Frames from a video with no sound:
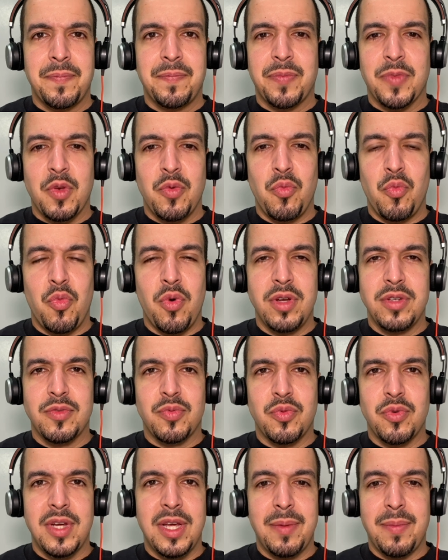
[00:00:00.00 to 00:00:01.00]
was
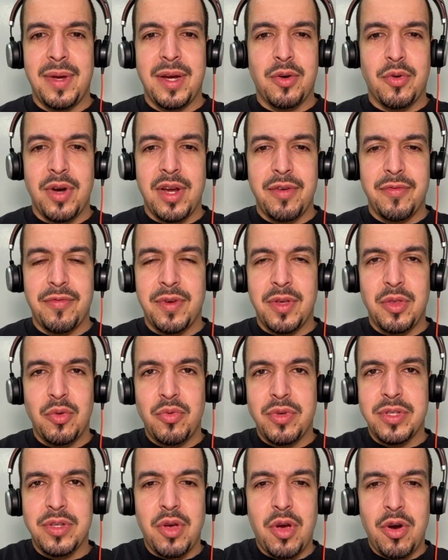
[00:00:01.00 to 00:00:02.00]
and my grandfather
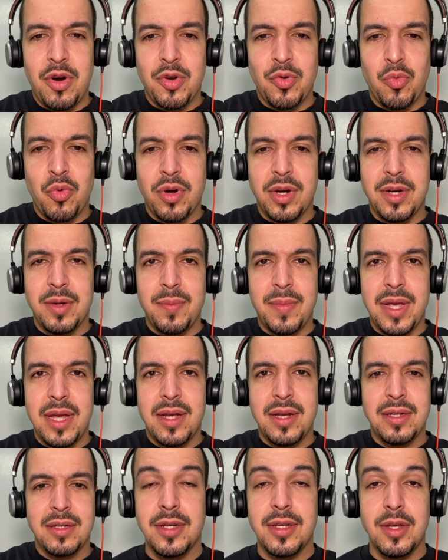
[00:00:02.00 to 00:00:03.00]
was a hardworking man.